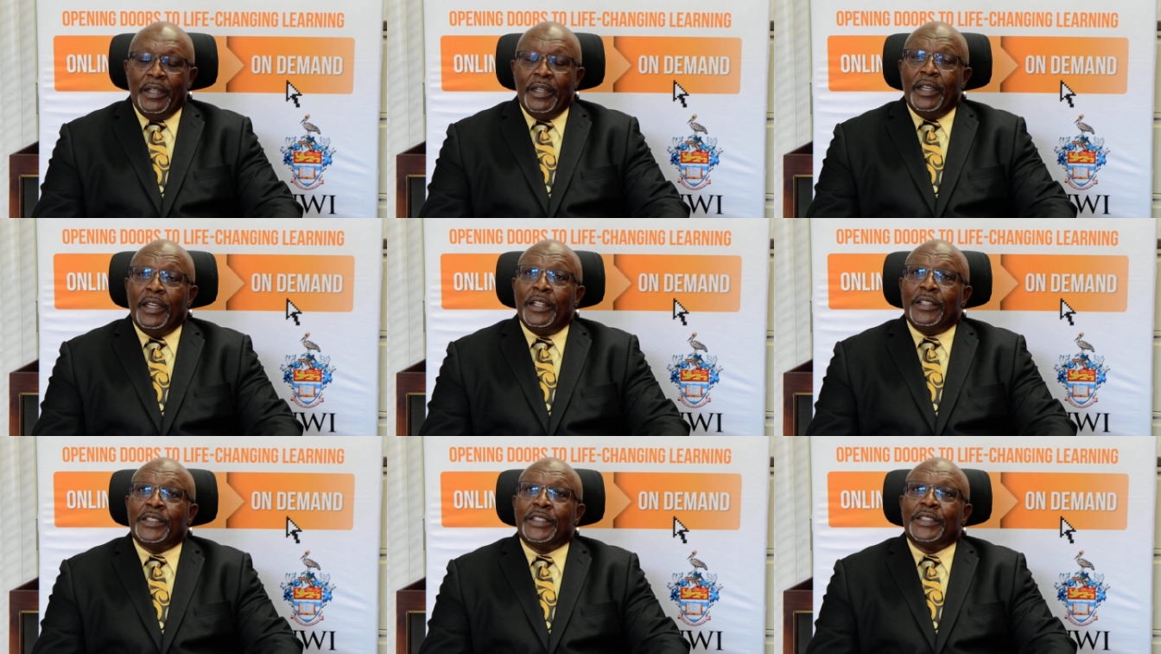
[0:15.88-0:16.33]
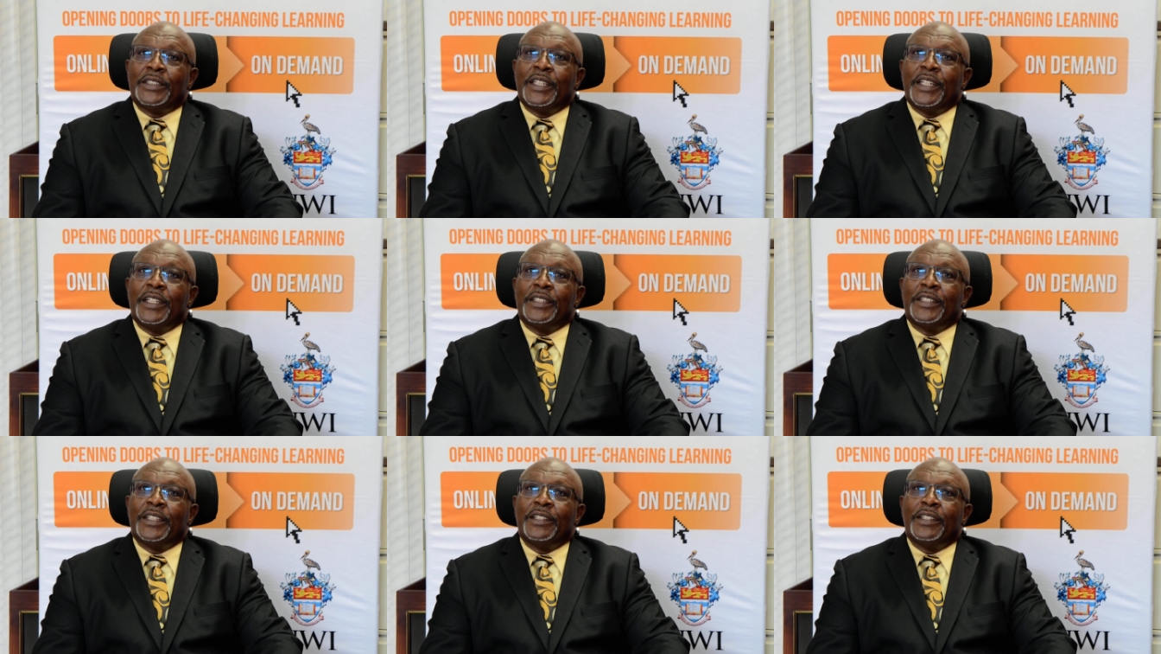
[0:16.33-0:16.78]
in
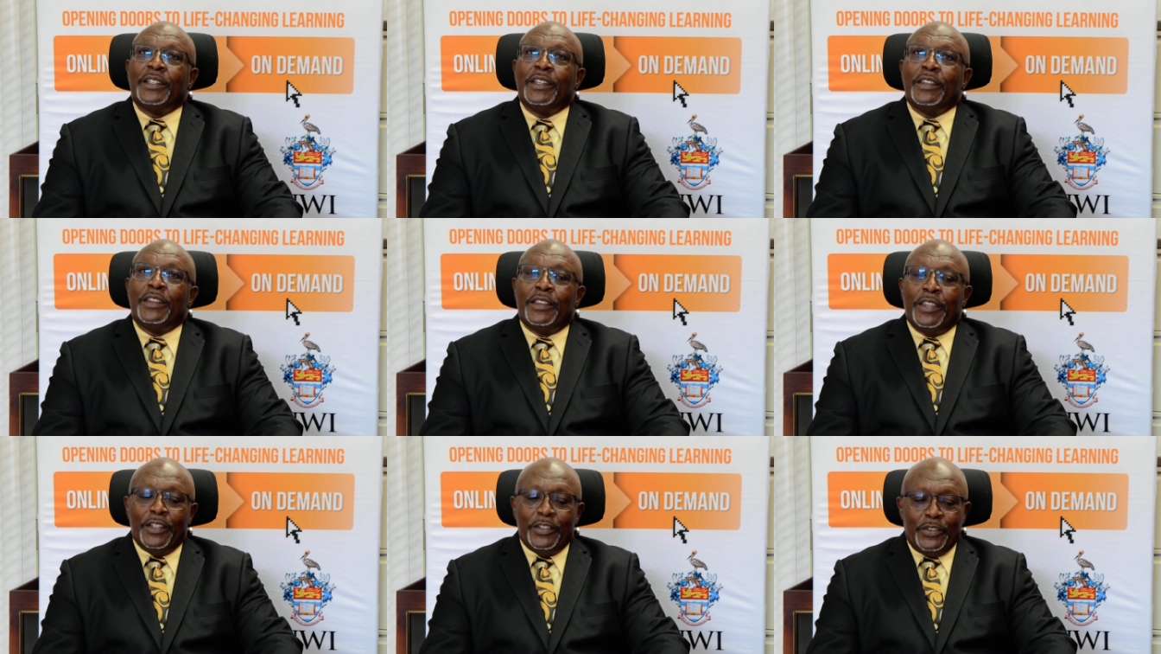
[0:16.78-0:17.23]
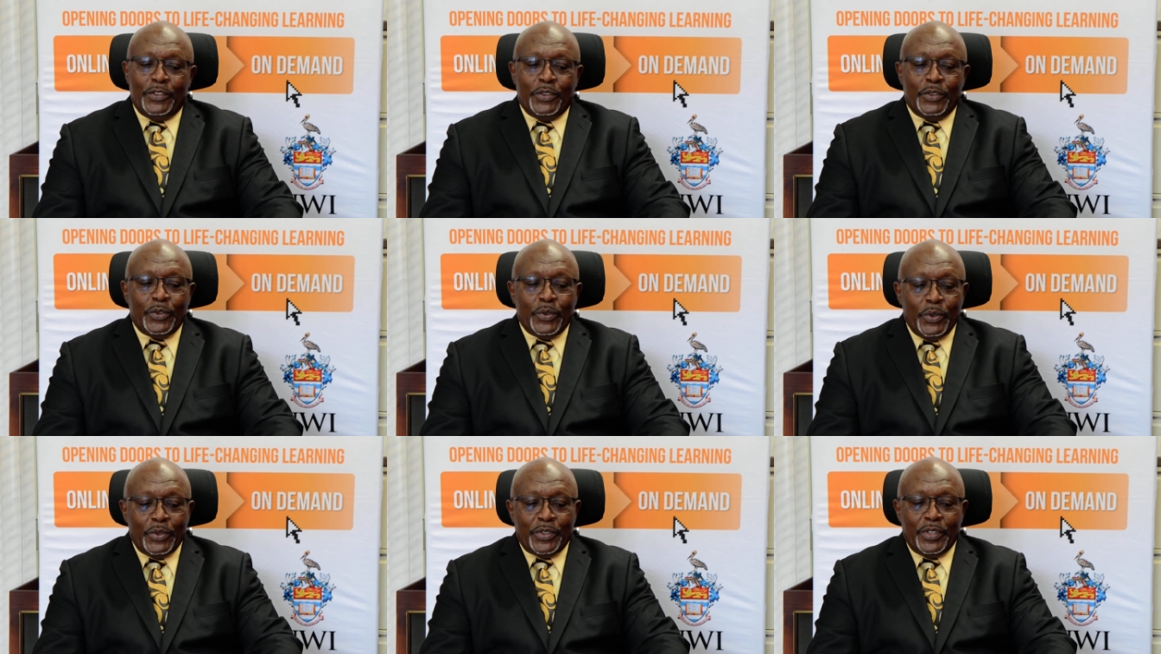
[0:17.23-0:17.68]
staging this
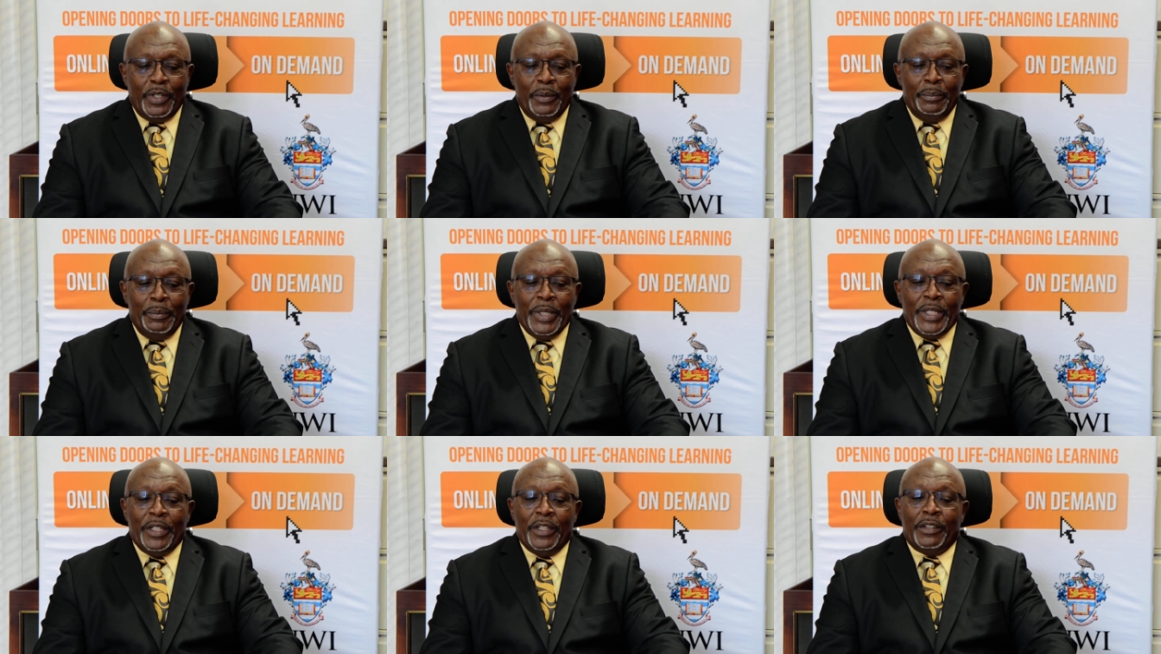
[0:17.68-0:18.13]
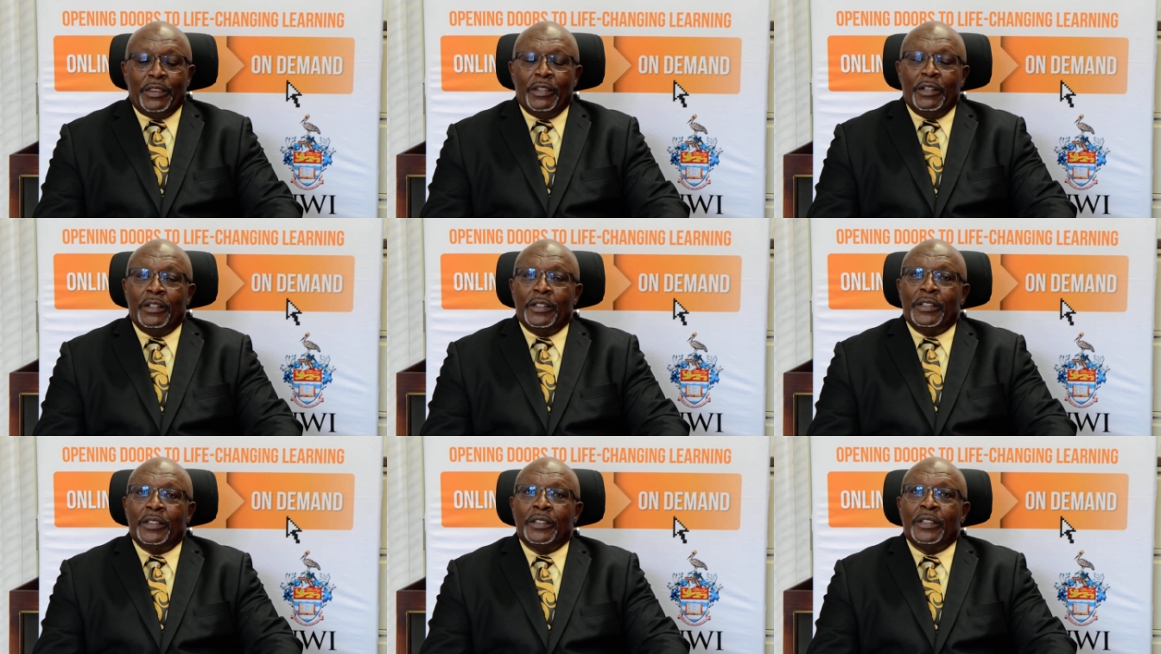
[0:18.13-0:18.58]
social
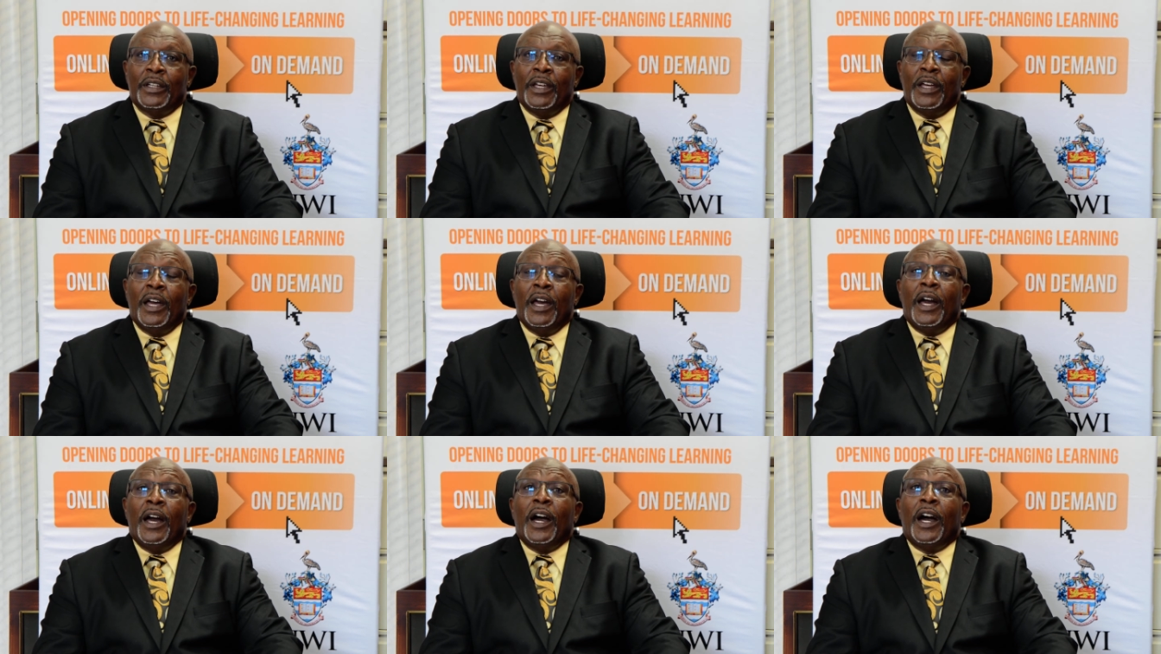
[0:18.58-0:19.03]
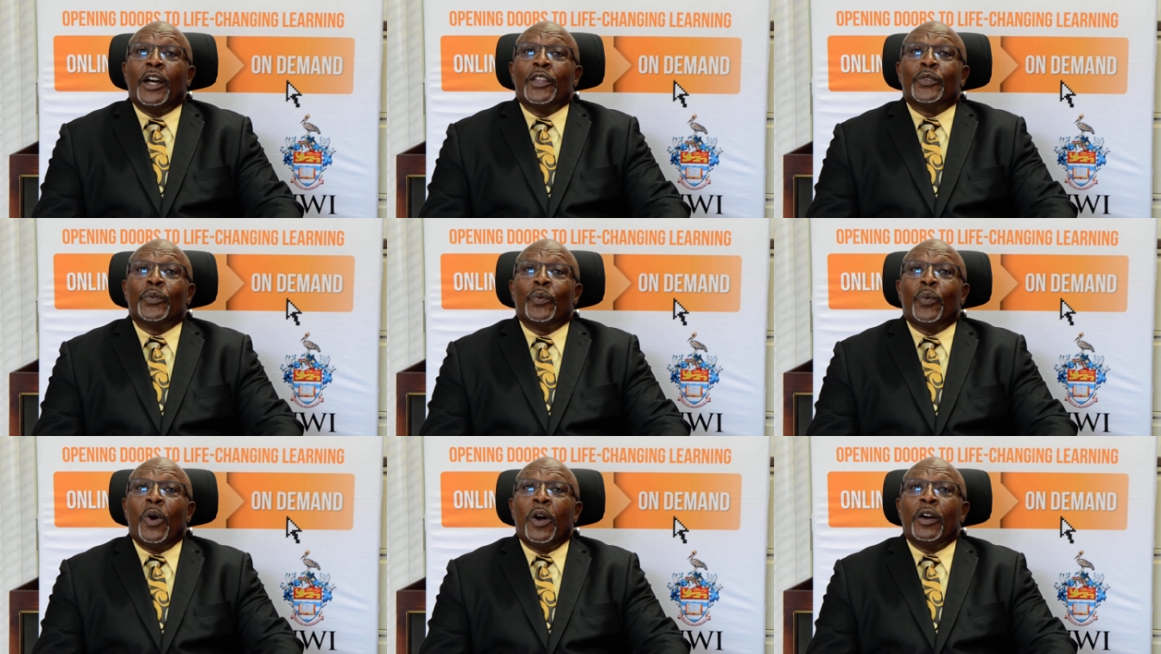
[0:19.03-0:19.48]
mediathon as
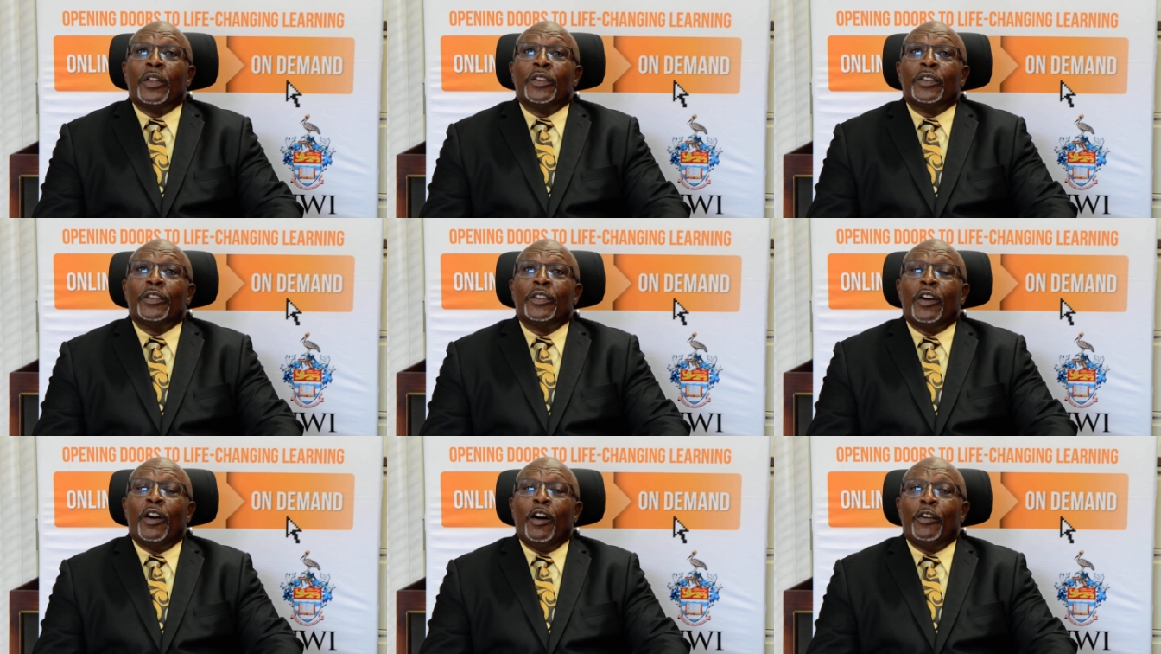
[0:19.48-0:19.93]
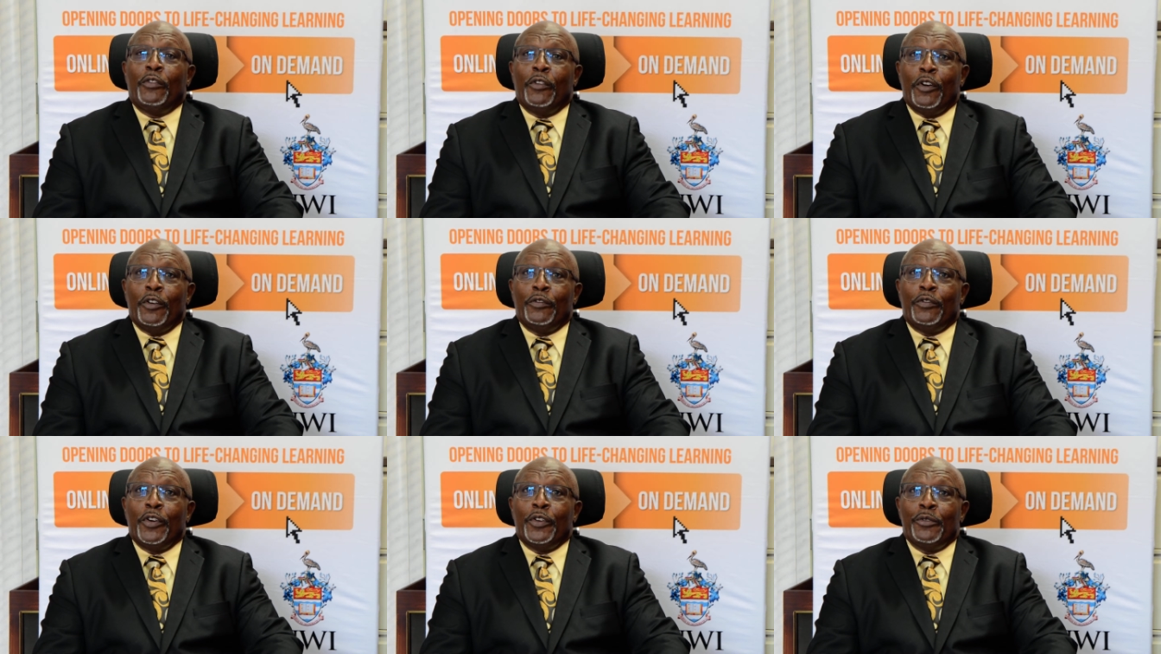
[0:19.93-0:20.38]
one of our
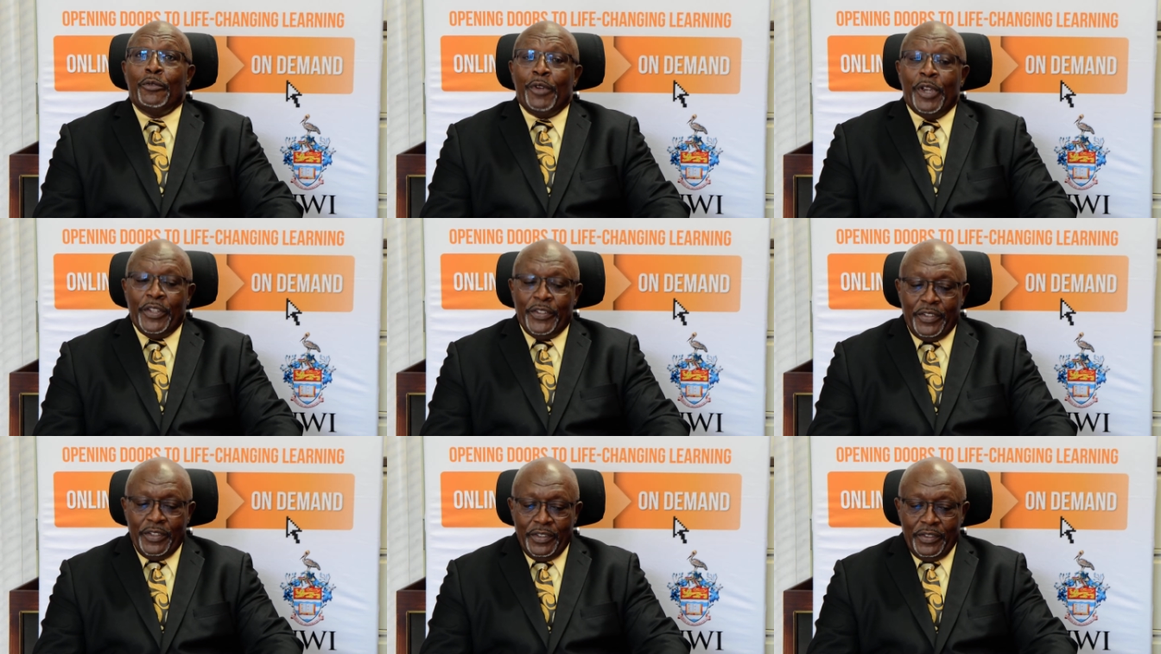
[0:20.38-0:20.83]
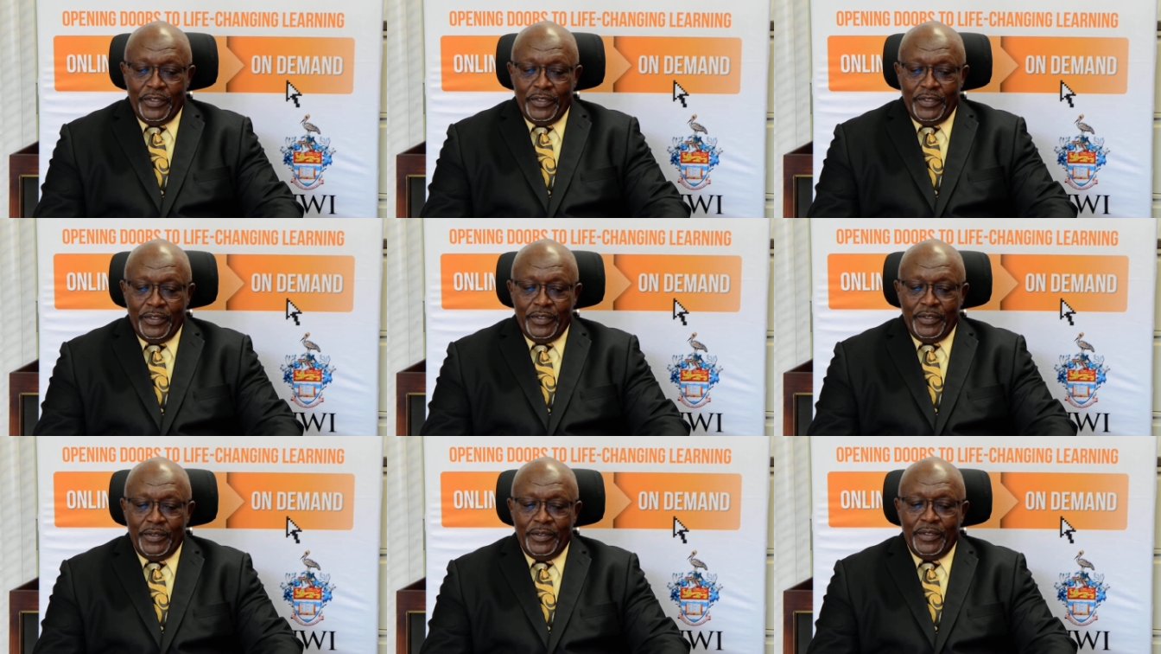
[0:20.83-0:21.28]

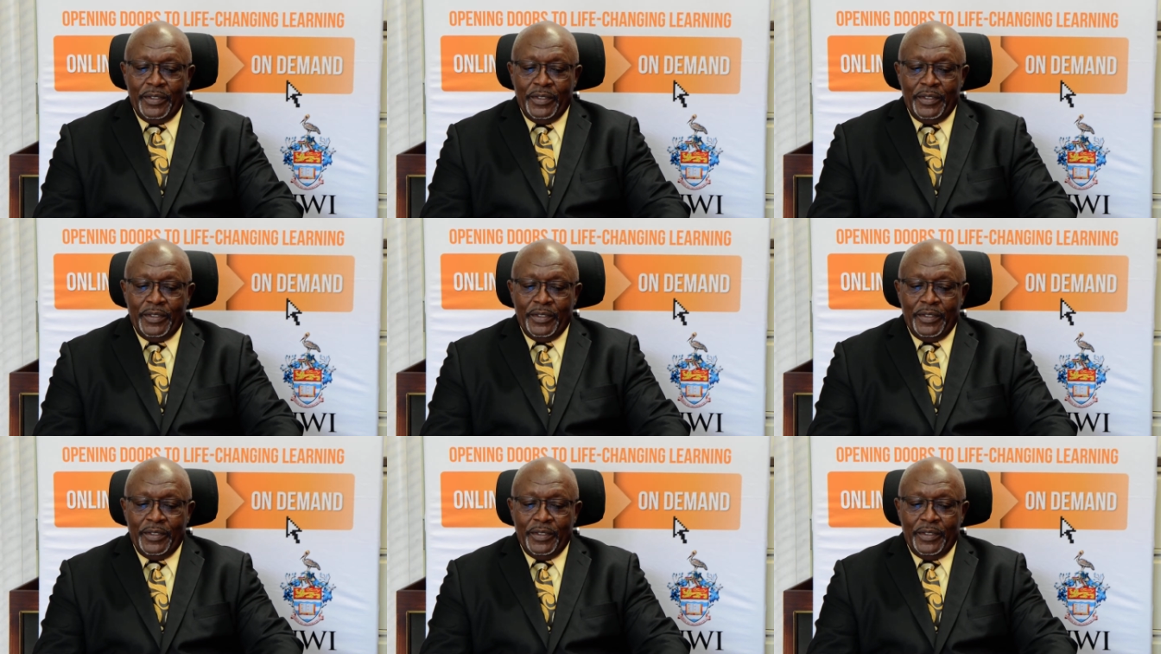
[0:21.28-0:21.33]
fundraisers.